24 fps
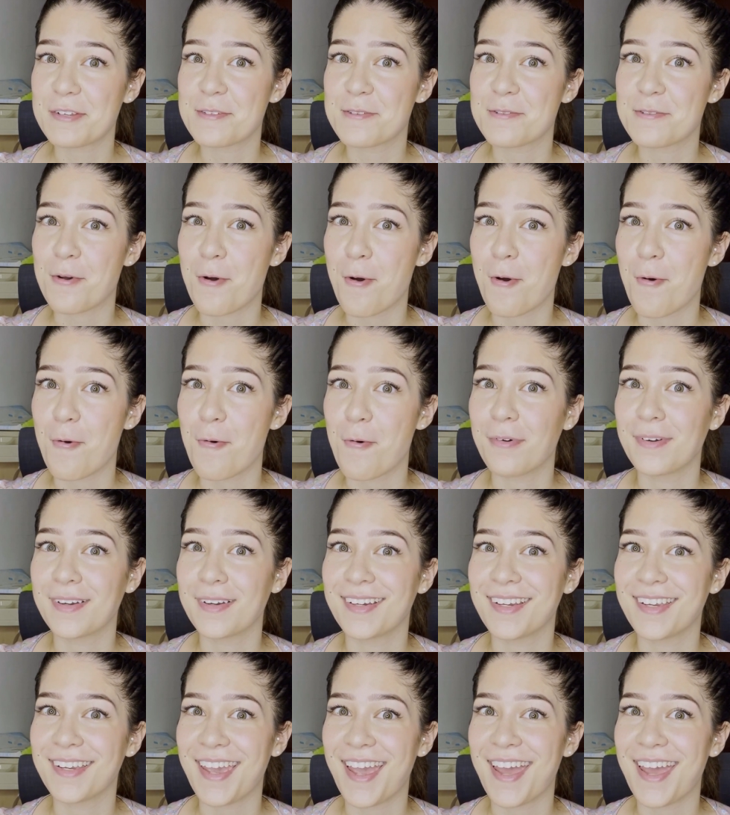So
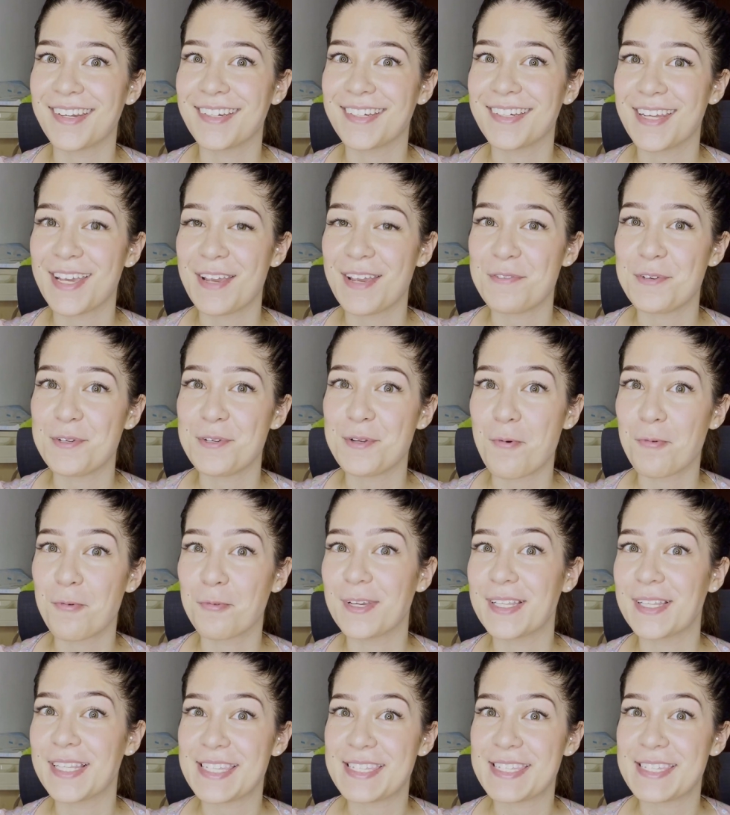again, if you don't
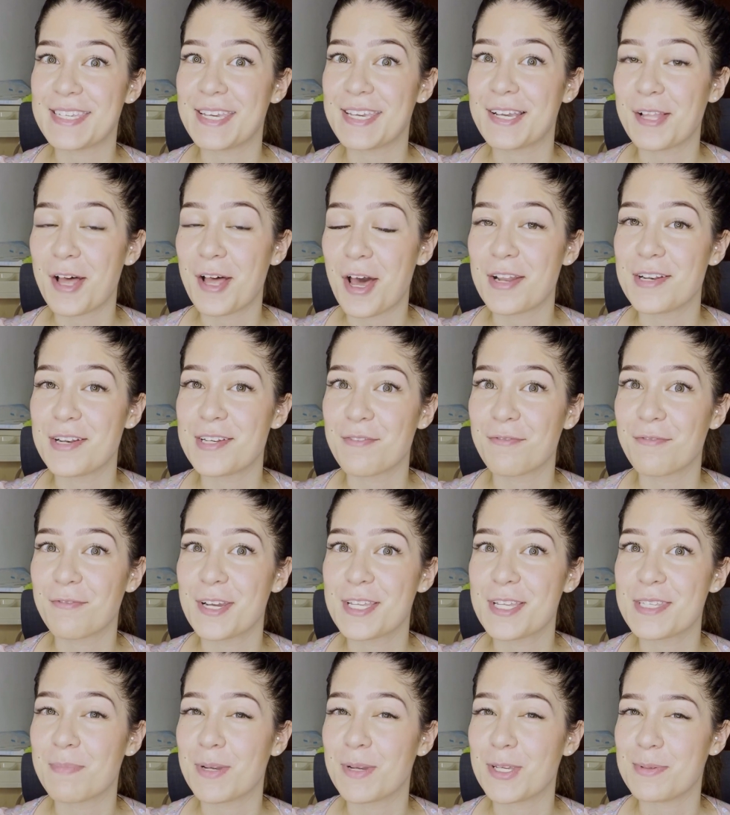really see a lot of
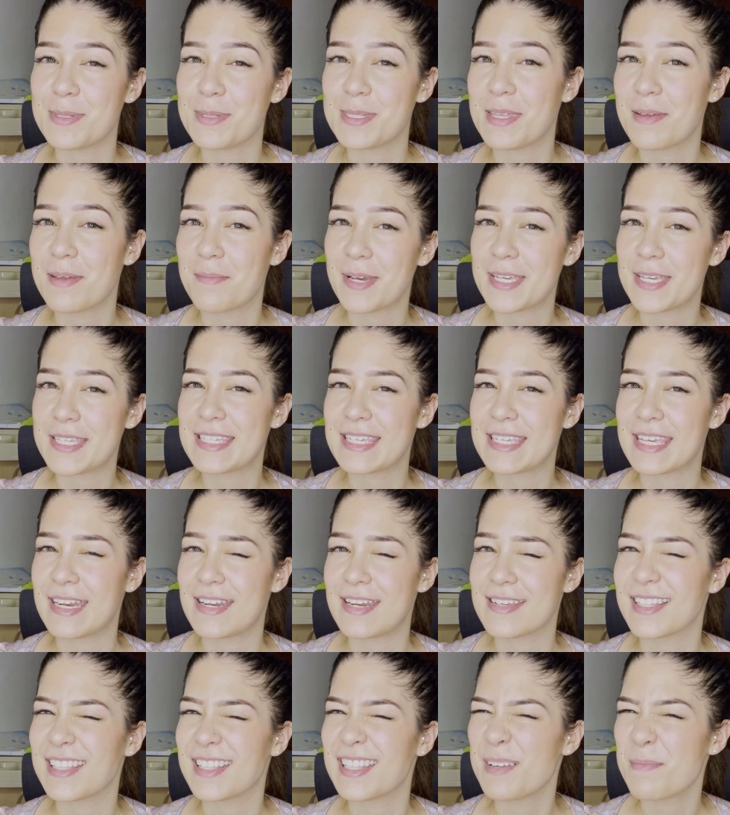difference, but you see that my skin
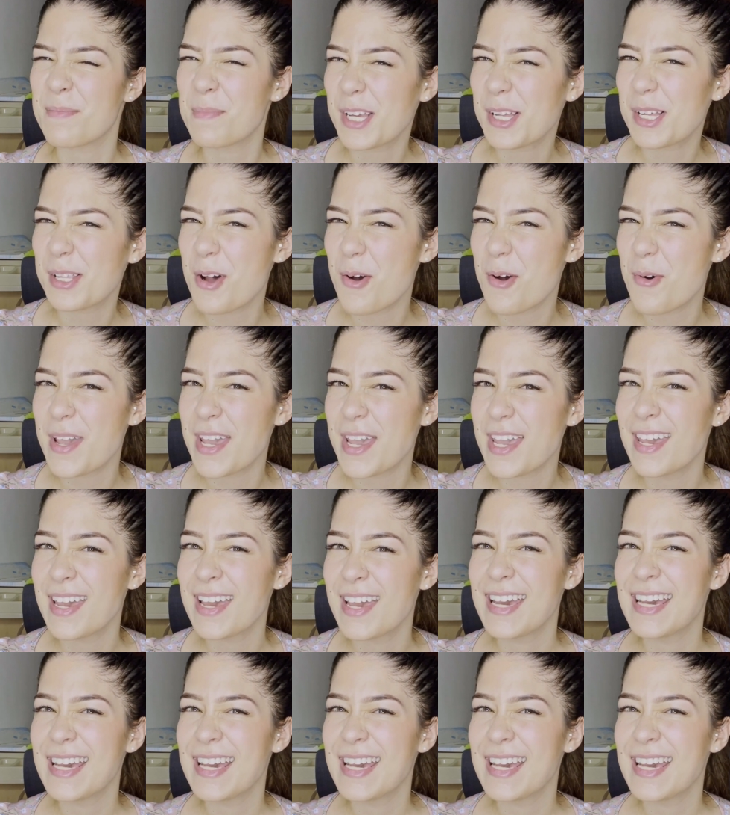is a little bit glowy,